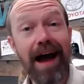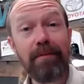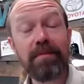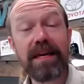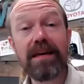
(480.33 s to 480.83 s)
I'm
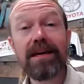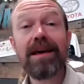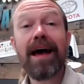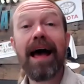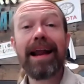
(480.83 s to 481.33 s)
going to be
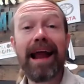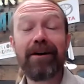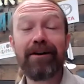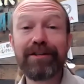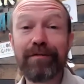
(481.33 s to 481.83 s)
at
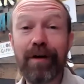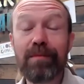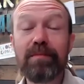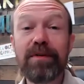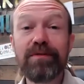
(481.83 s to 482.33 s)
Heritage Farm
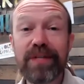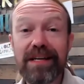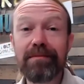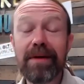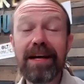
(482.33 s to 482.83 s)
and
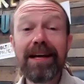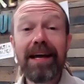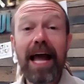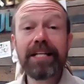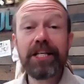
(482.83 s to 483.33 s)
Museum,
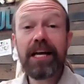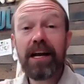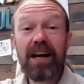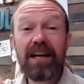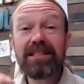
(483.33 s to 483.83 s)
etching
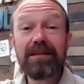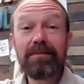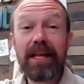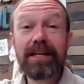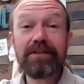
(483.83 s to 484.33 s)
custom
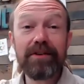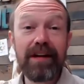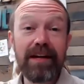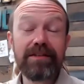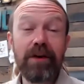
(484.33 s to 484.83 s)
laser
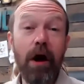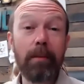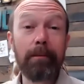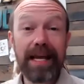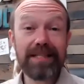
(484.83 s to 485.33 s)
cuts
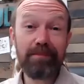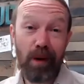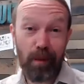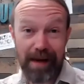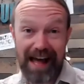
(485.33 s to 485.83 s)
on
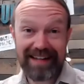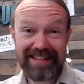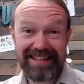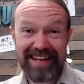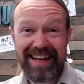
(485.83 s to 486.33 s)
baseball
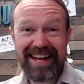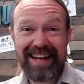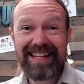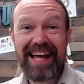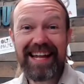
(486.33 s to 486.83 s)
bats
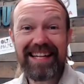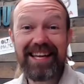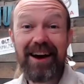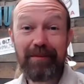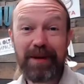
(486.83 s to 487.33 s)
that the
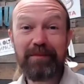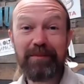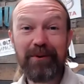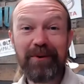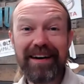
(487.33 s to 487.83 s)
young
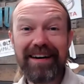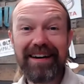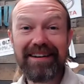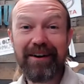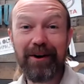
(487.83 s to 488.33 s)
people
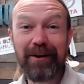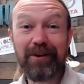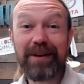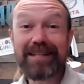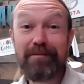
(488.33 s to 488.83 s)
are
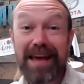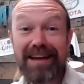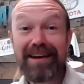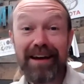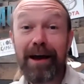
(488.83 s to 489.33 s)
going to
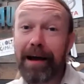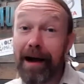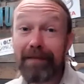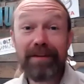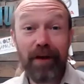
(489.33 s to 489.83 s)
make
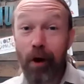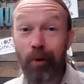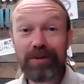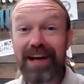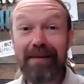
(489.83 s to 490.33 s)
kind of in the
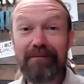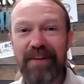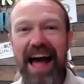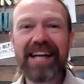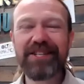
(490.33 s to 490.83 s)
old time
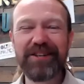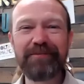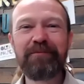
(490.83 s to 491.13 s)
fashion,